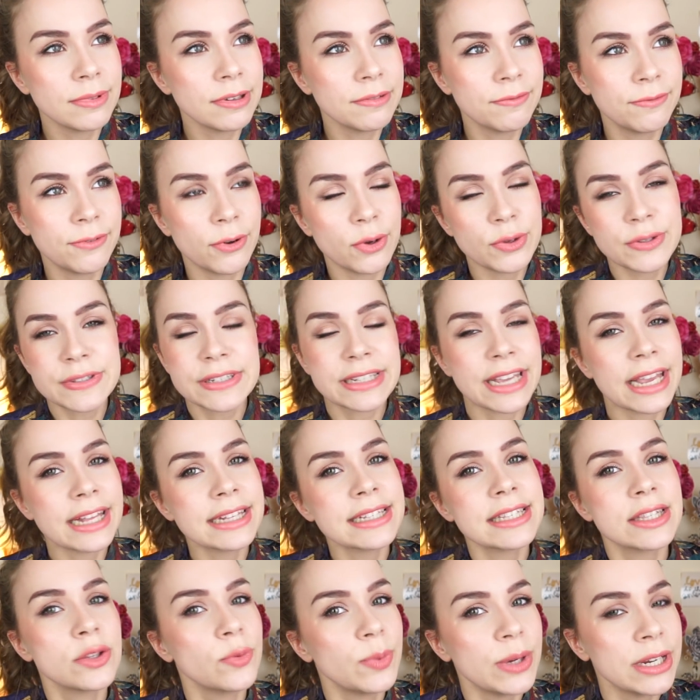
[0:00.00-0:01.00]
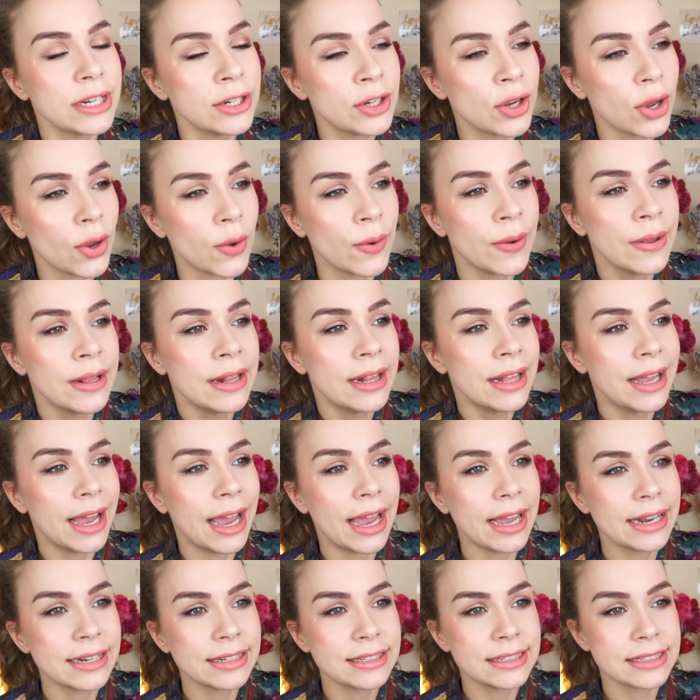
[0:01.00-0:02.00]
falls against the window,
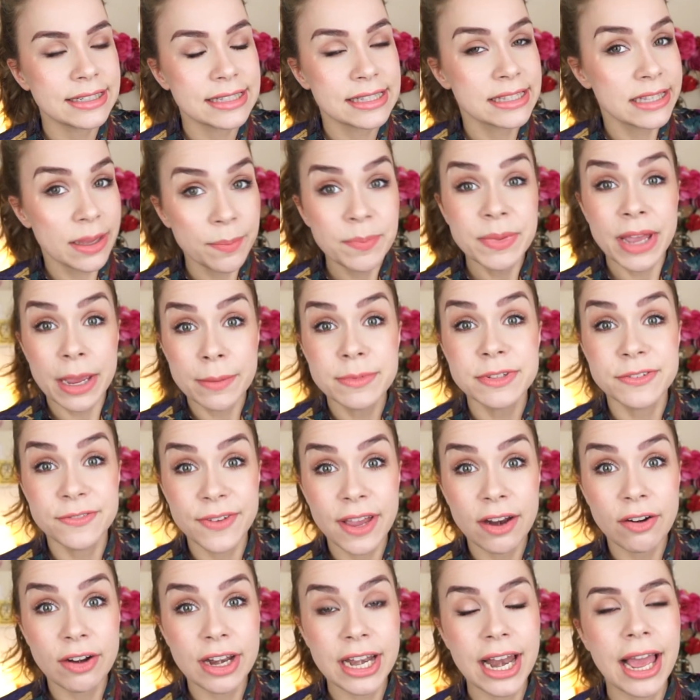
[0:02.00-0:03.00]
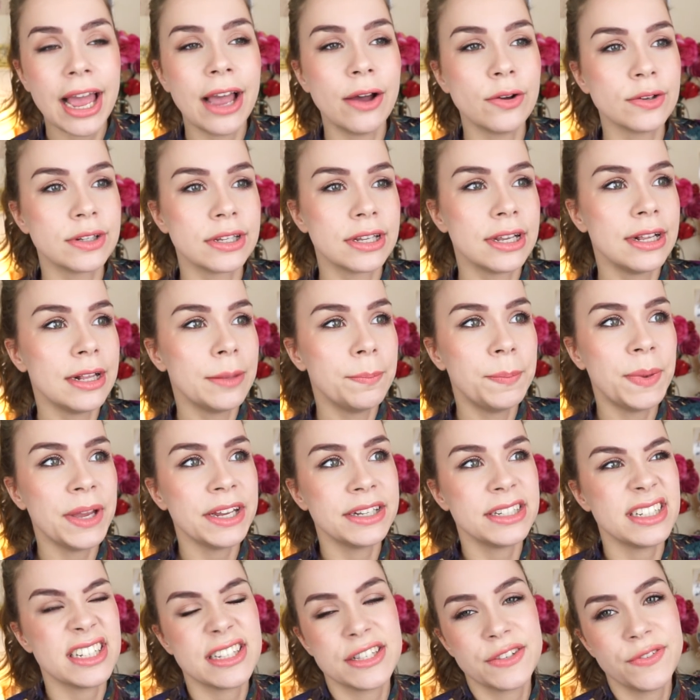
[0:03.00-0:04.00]
and it's sometimes very loud,
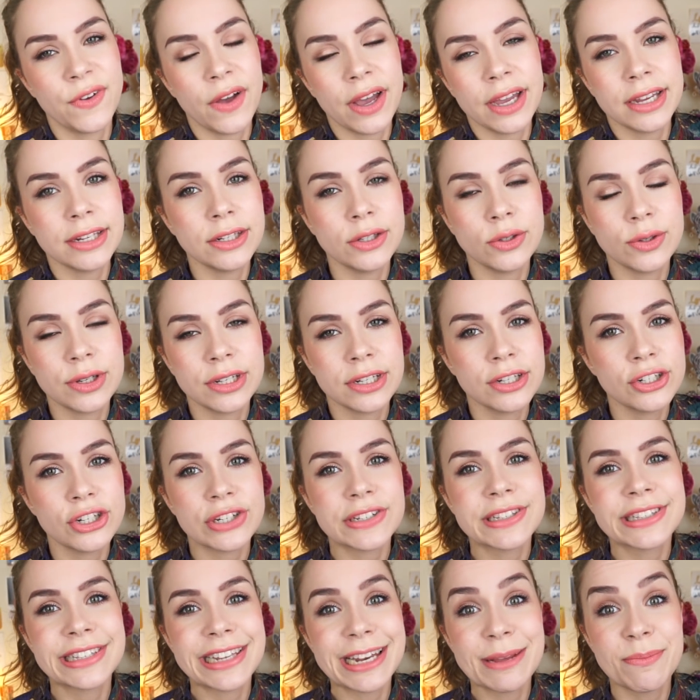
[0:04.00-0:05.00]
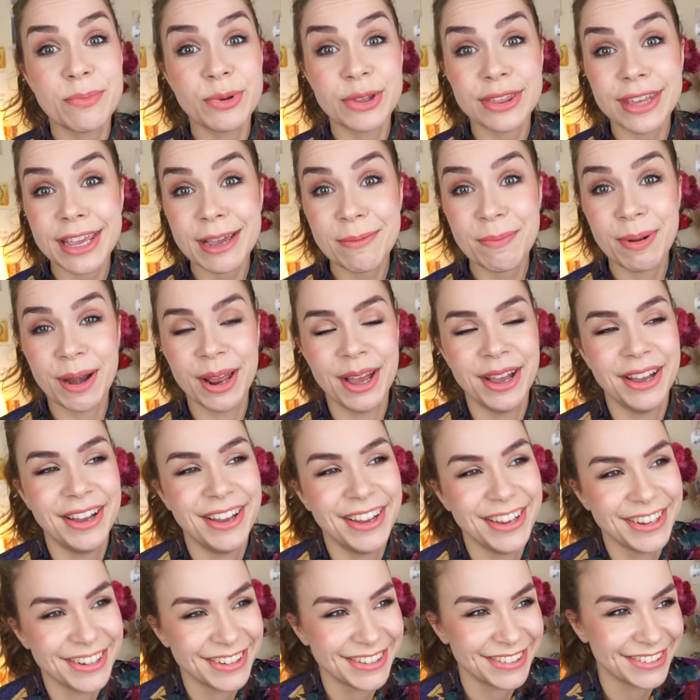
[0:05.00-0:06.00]
but it's fine, you can just sleep with
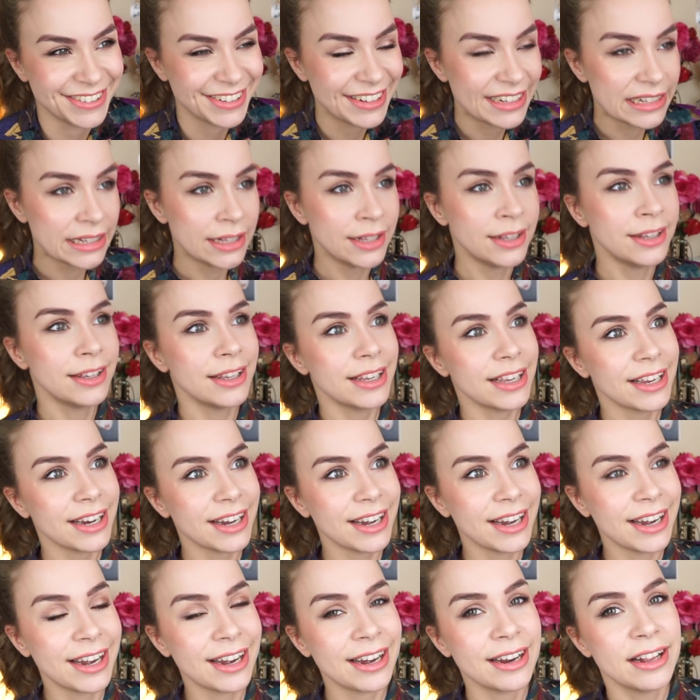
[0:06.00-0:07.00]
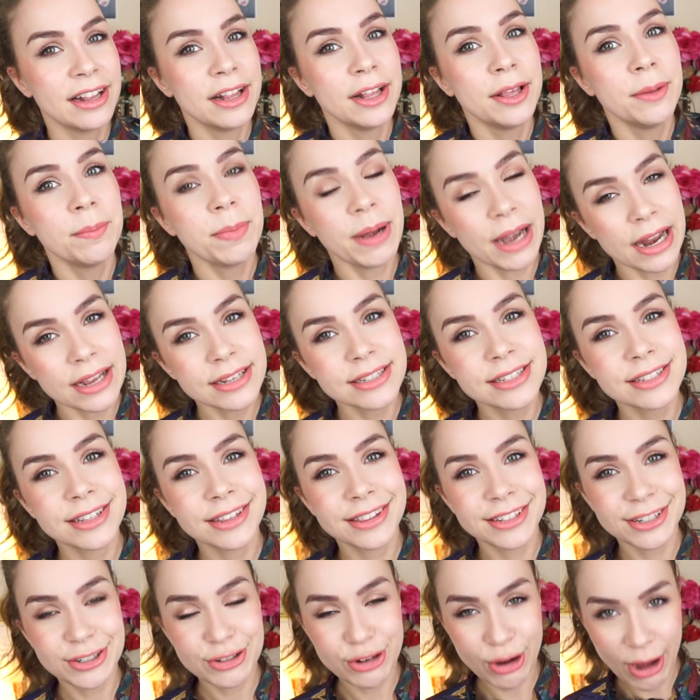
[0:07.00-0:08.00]
earplugs. Plus
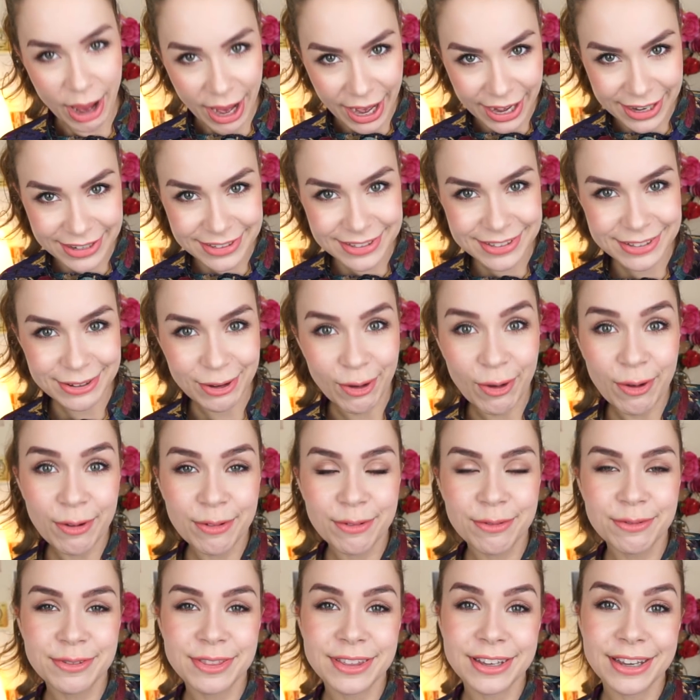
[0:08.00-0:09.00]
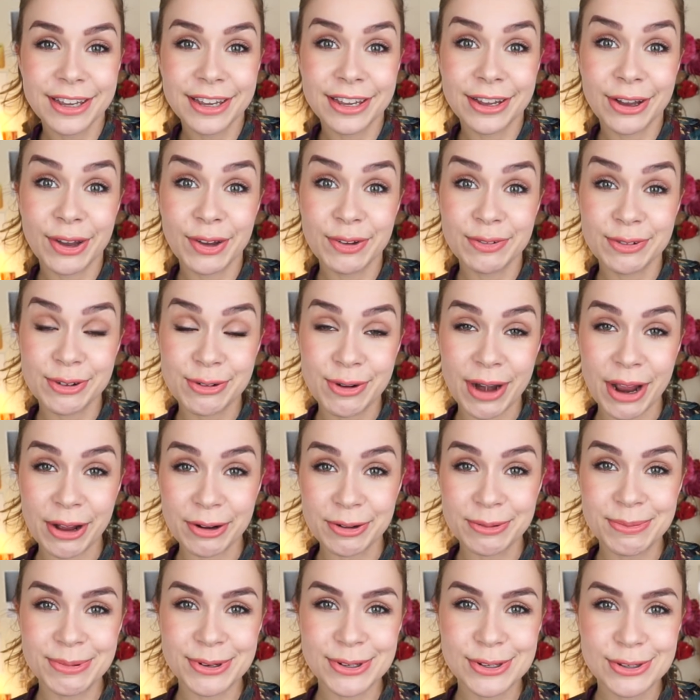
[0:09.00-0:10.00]
the tracks of the
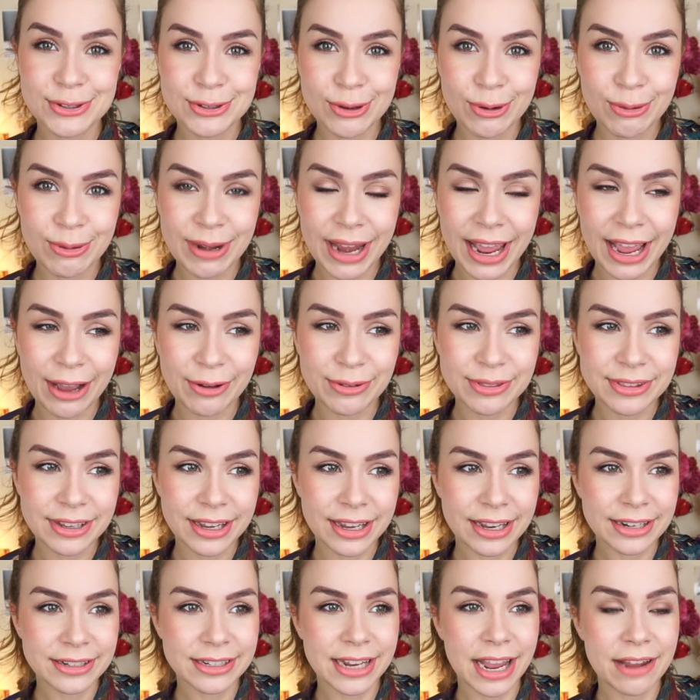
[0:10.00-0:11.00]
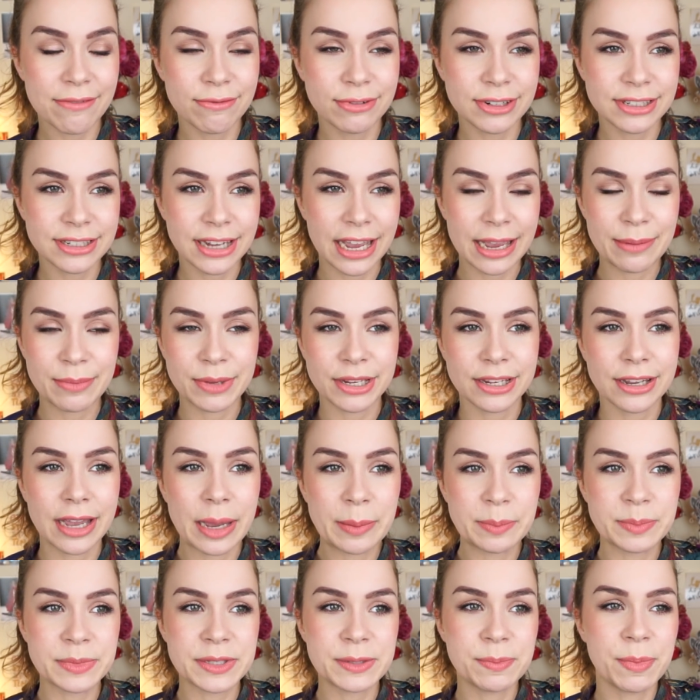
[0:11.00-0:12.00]
Overground were so loud that every time it
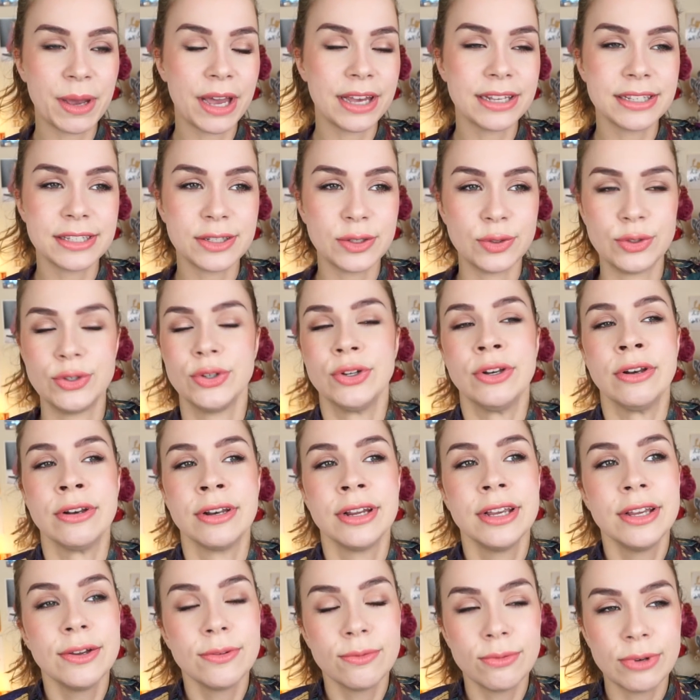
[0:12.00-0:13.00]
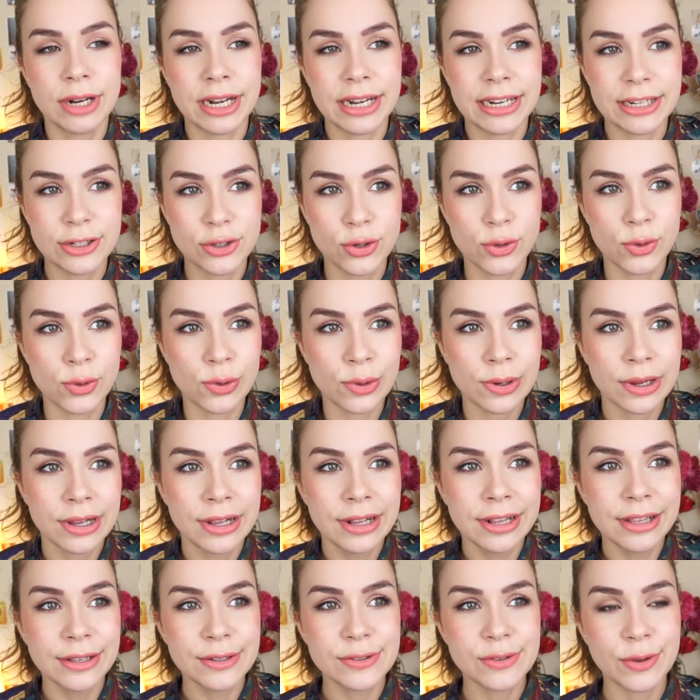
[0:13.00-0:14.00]
comes past you couldn't really talk.
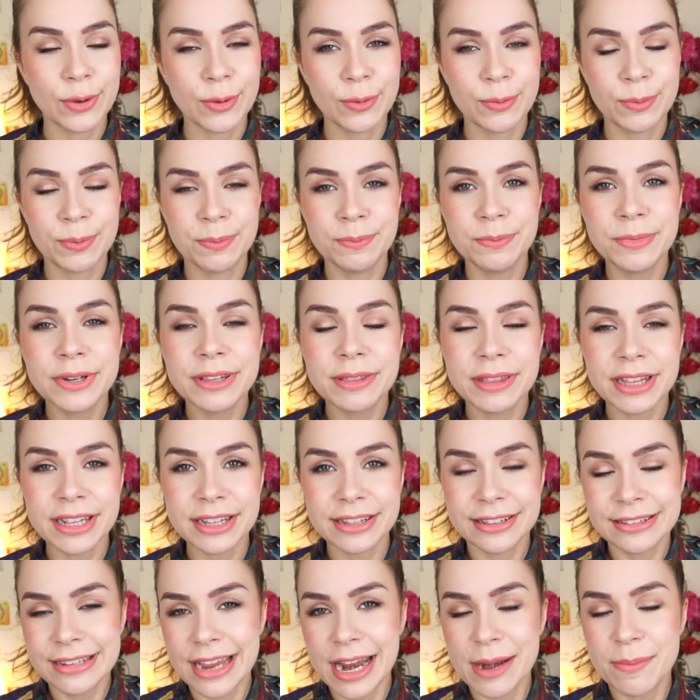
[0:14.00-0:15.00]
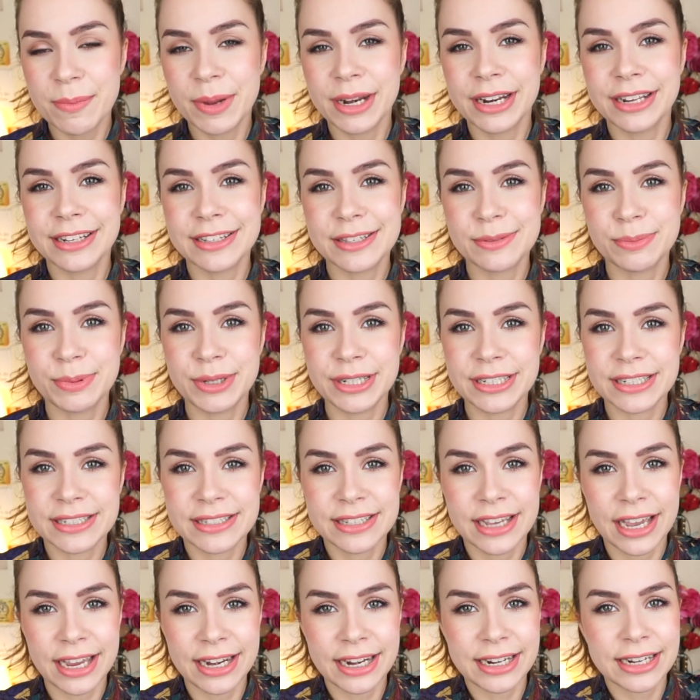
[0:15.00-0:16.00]
So within 10 minutes we
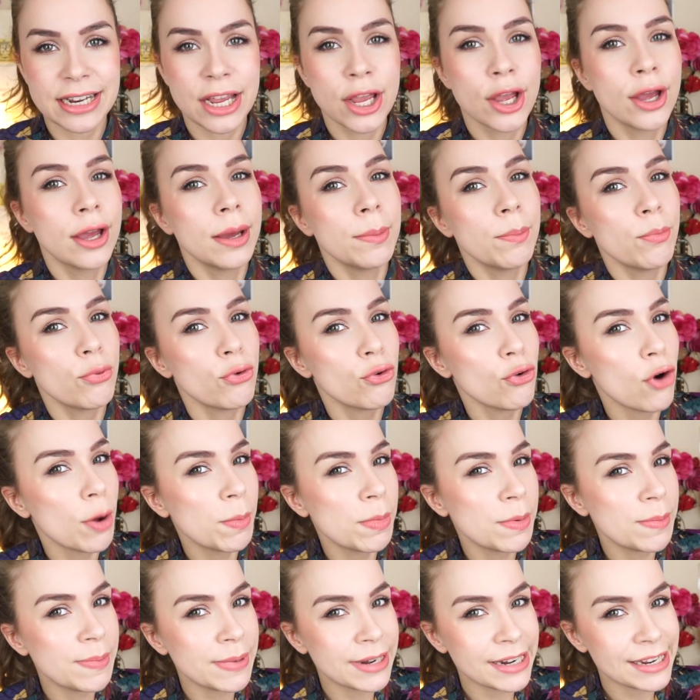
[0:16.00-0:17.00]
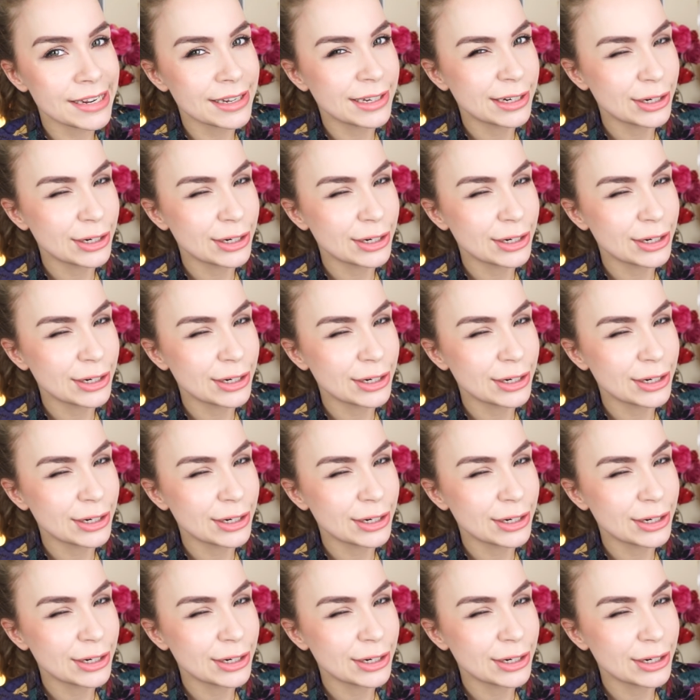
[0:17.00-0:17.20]
decided probably